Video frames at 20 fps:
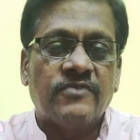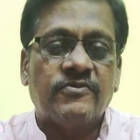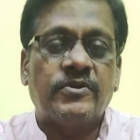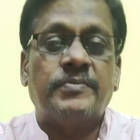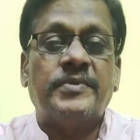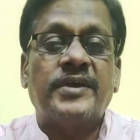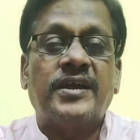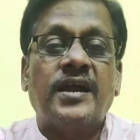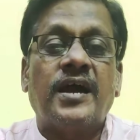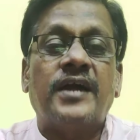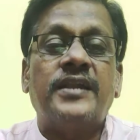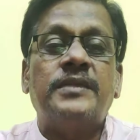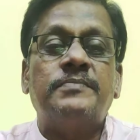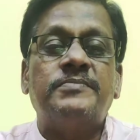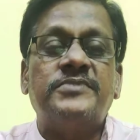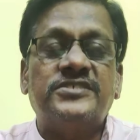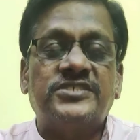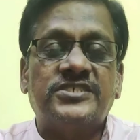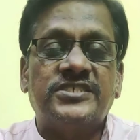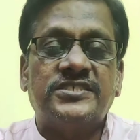from the card
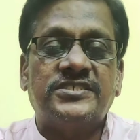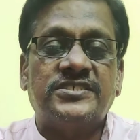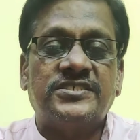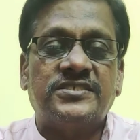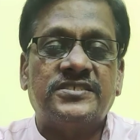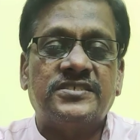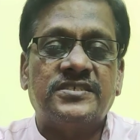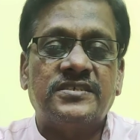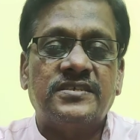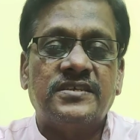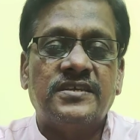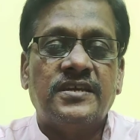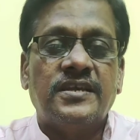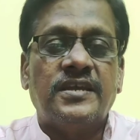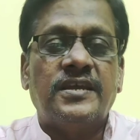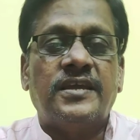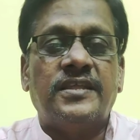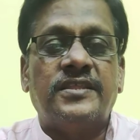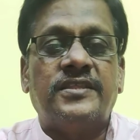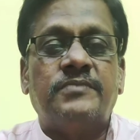number 6
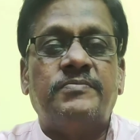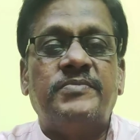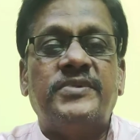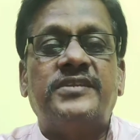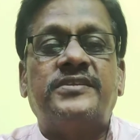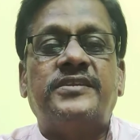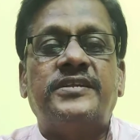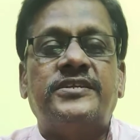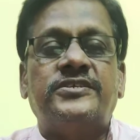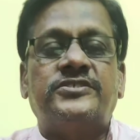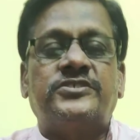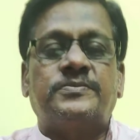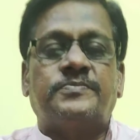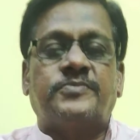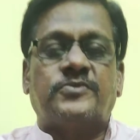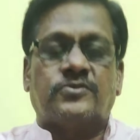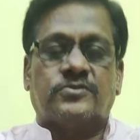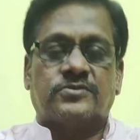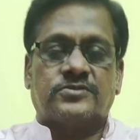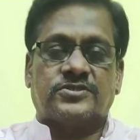in the Milk
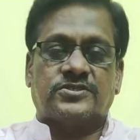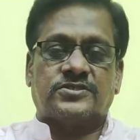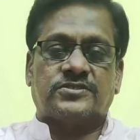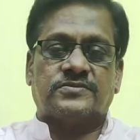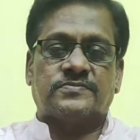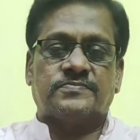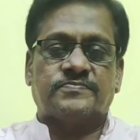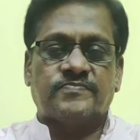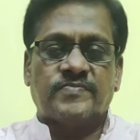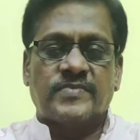Leadership course.